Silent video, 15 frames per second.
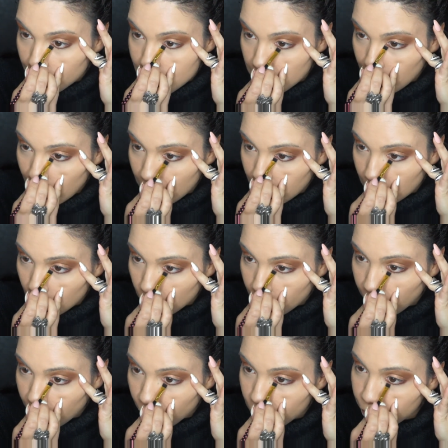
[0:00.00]
to make it look
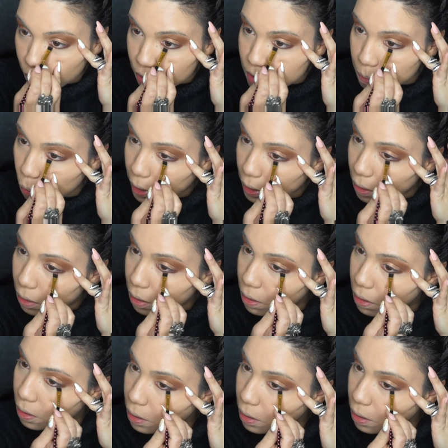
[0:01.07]
thicker for a smoky look.